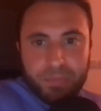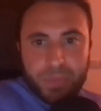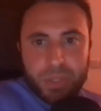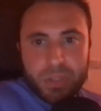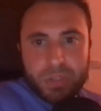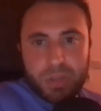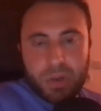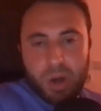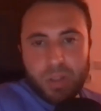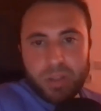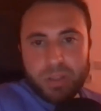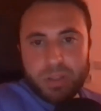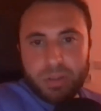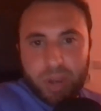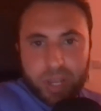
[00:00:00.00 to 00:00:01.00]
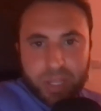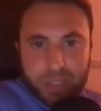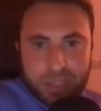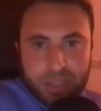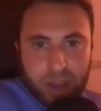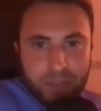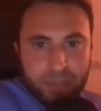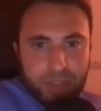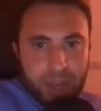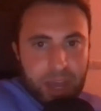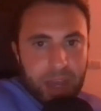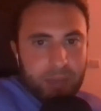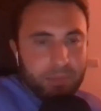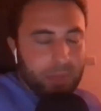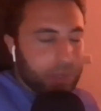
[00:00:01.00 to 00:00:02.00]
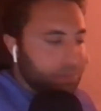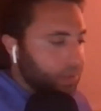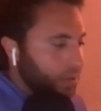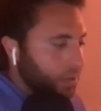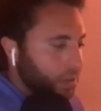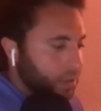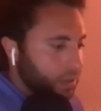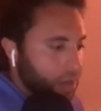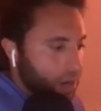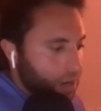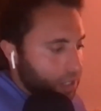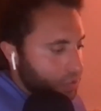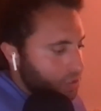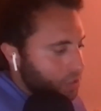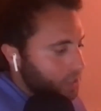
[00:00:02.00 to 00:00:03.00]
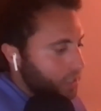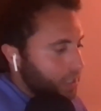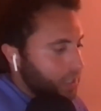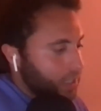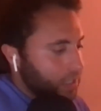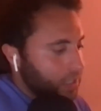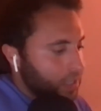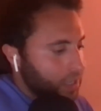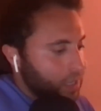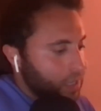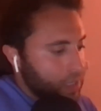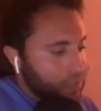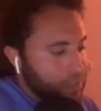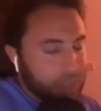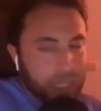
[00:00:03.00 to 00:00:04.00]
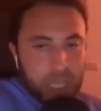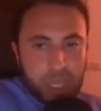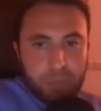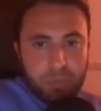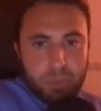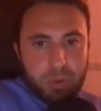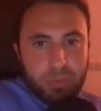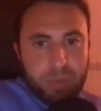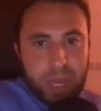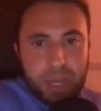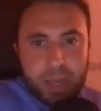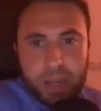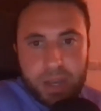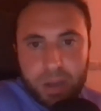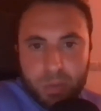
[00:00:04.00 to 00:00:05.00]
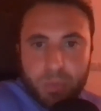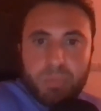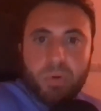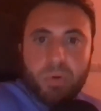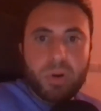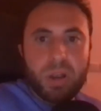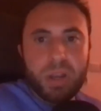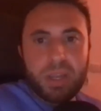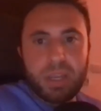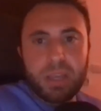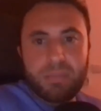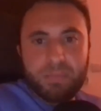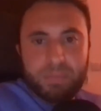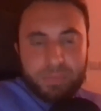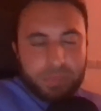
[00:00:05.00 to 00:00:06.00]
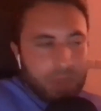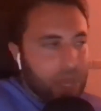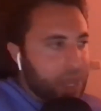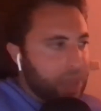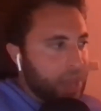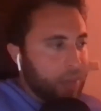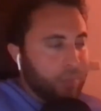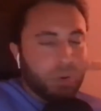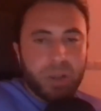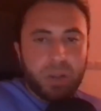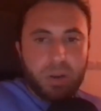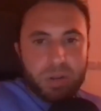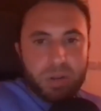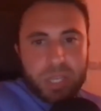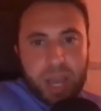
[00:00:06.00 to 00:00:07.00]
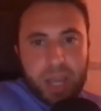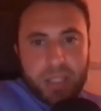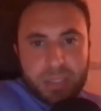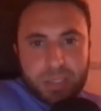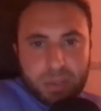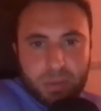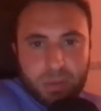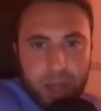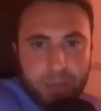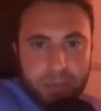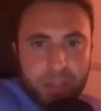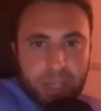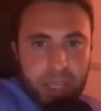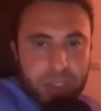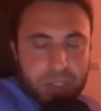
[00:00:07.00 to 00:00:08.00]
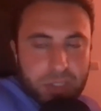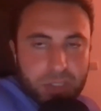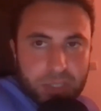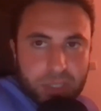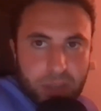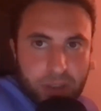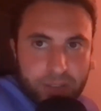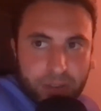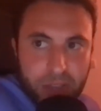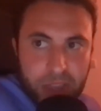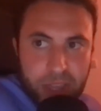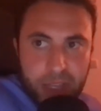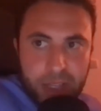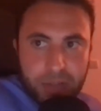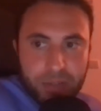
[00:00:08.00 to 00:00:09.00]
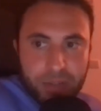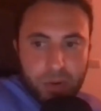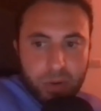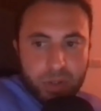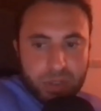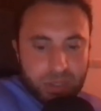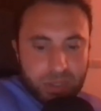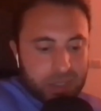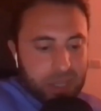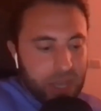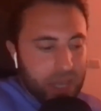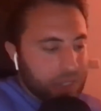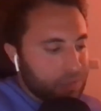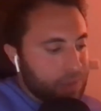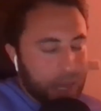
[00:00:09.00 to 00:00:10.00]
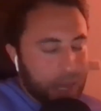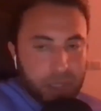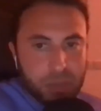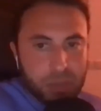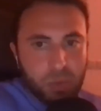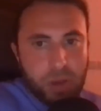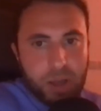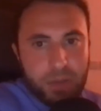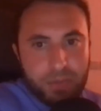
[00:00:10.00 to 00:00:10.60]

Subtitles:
So all of the great stuff that people are interested in, sleep, we make a report on it, and that prioritizes the recommendations, and everything, of course, is science-backed as well.